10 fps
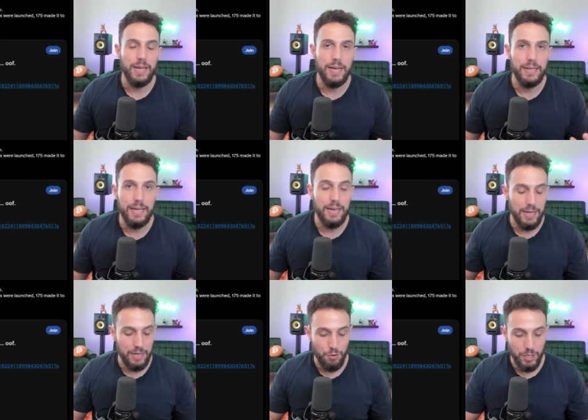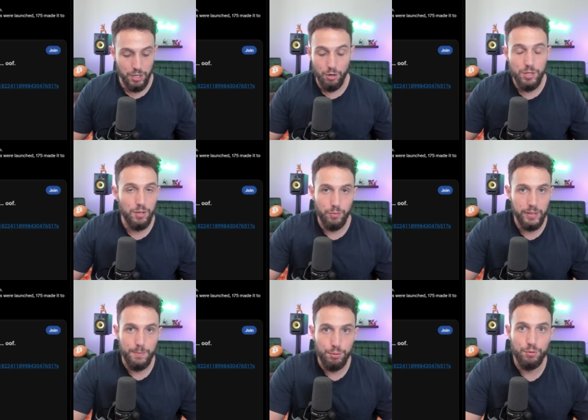And again, it would go to the
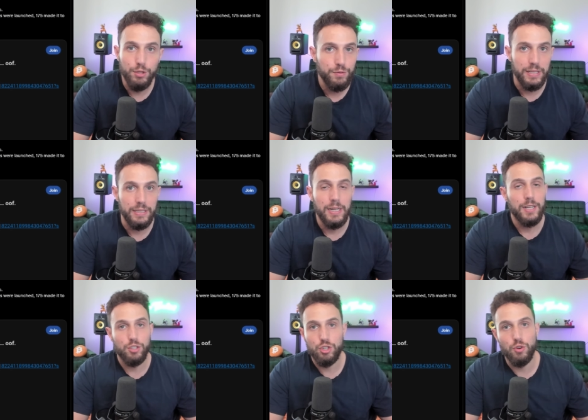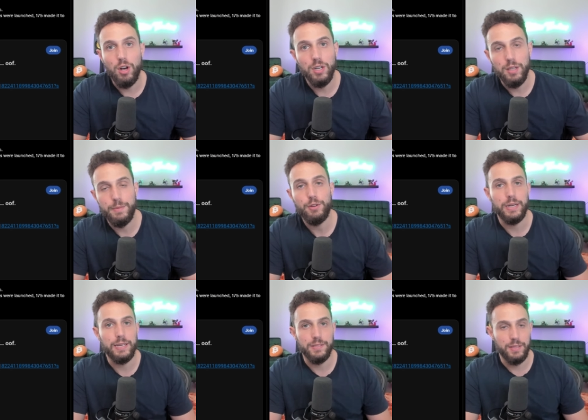really proven strong
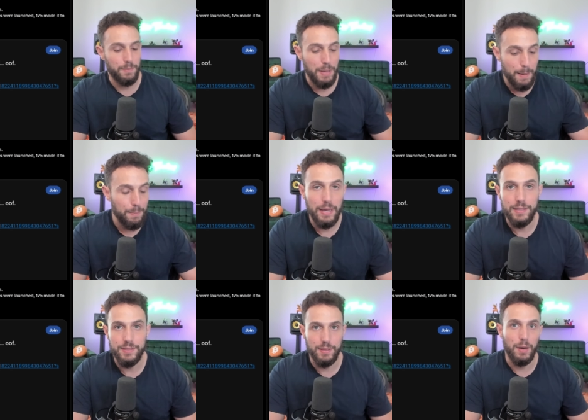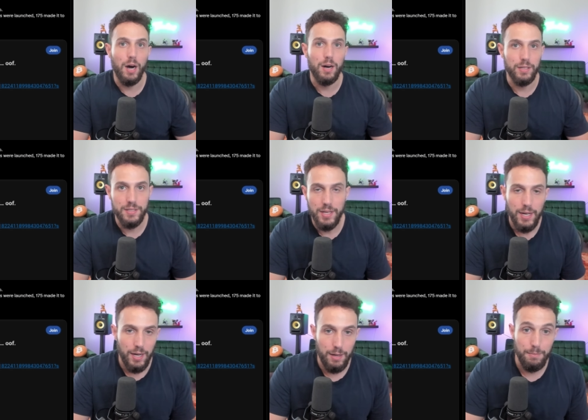communities, the Pepes, the Mogs,
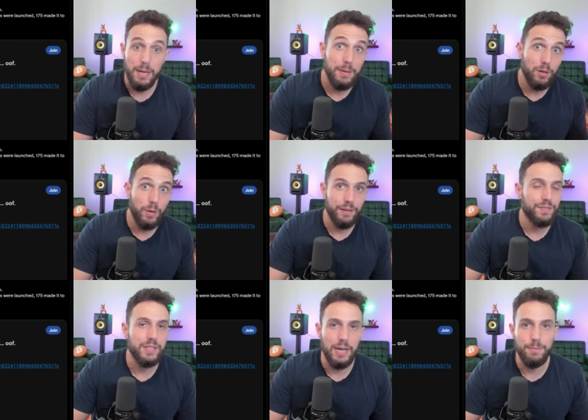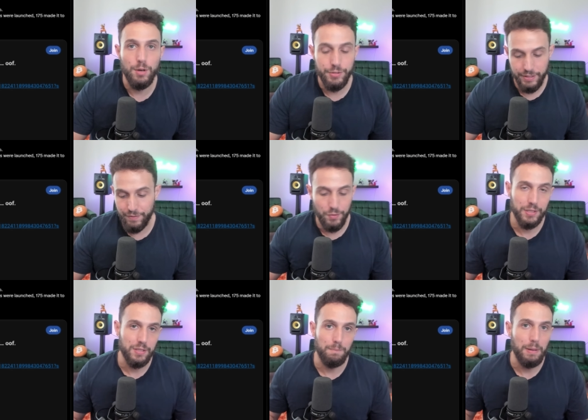maybe the Whiffs. I'm mostly
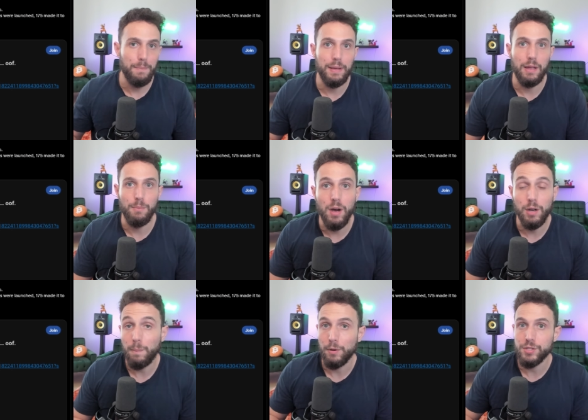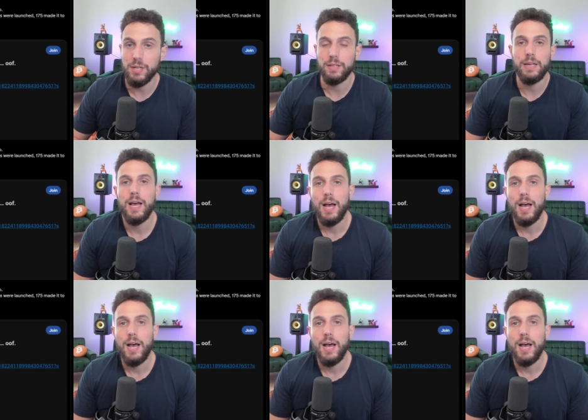focused on Pepe and Mog personally.